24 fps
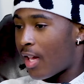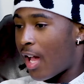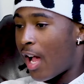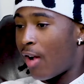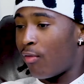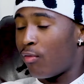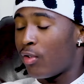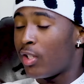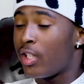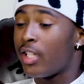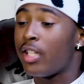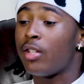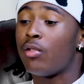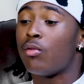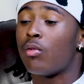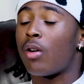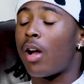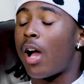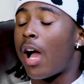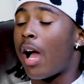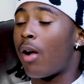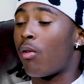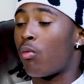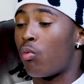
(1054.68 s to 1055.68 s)
I
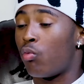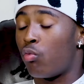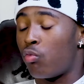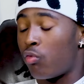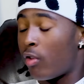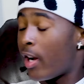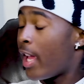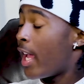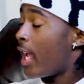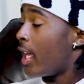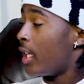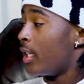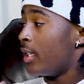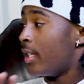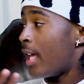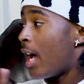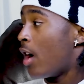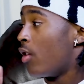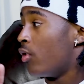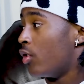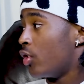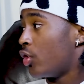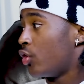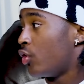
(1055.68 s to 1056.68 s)
ran
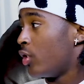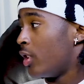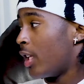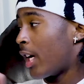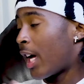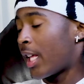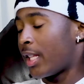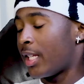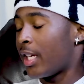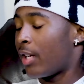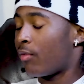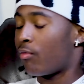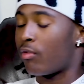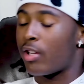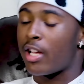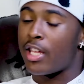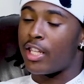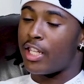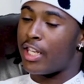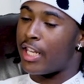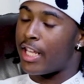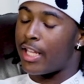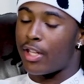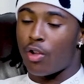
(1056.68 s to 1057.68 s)
down the street. Like I think I
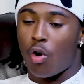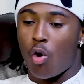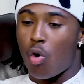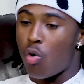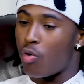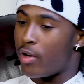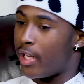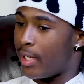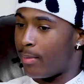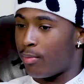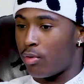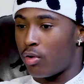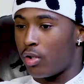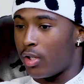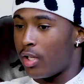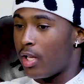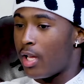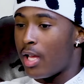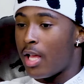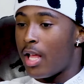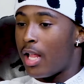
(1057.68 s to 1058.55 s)
ran the whole neighborhood.